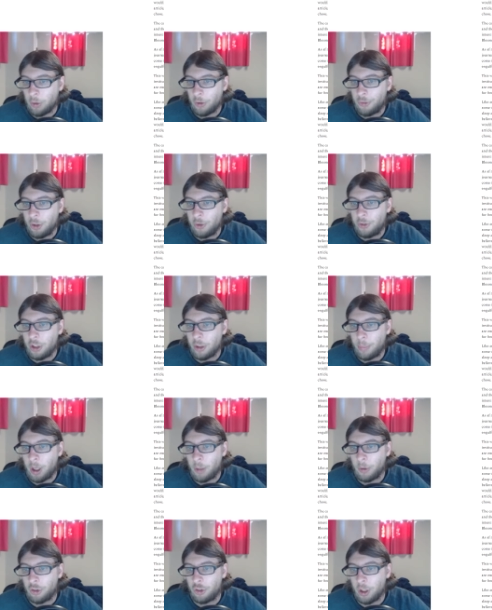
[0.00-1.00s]
refusing to
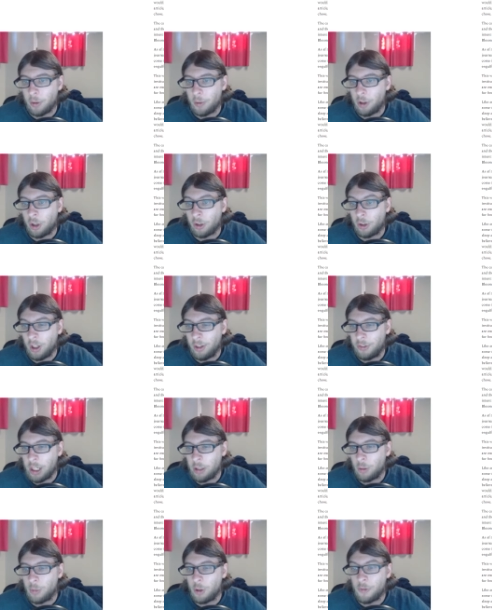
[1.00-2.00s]
publish it unless I
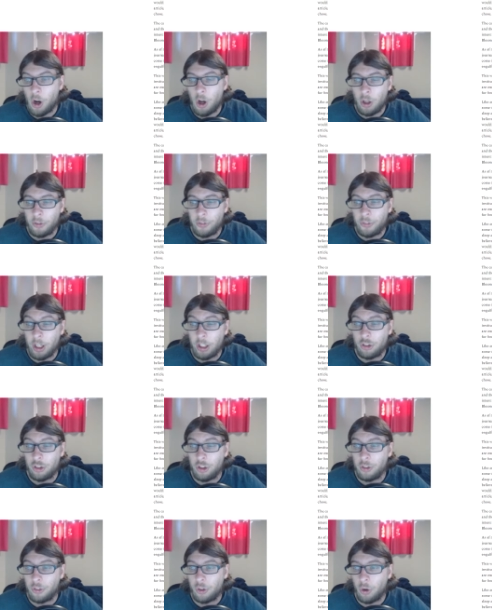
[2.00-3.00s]
remove all
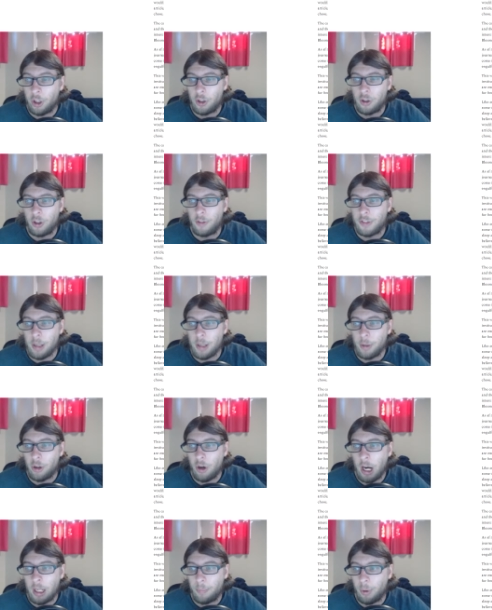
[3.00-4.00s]
sections critical of
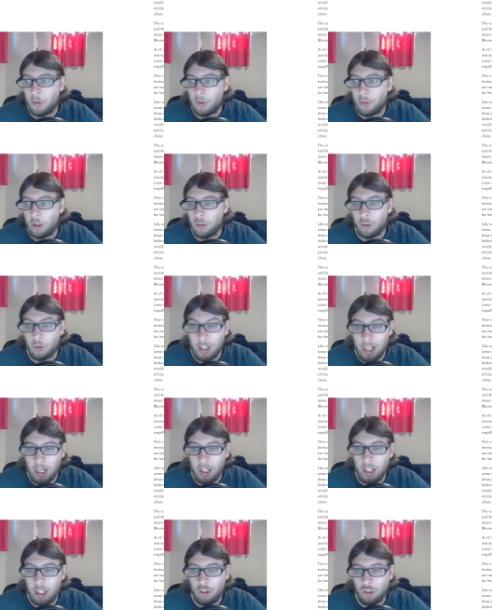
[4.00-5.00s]
Democratic presidential
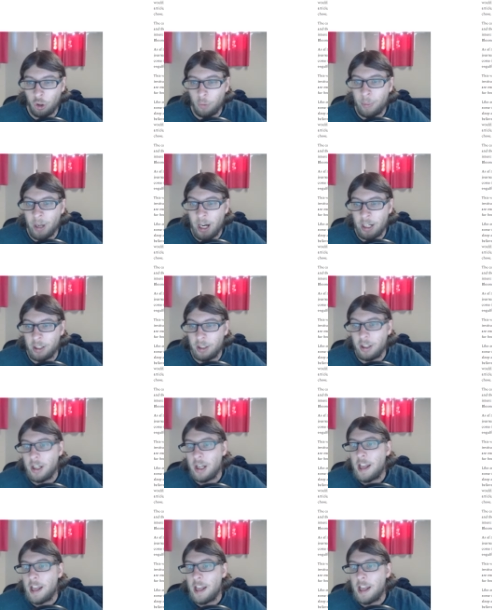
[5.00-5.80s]
candidate Joe Biden,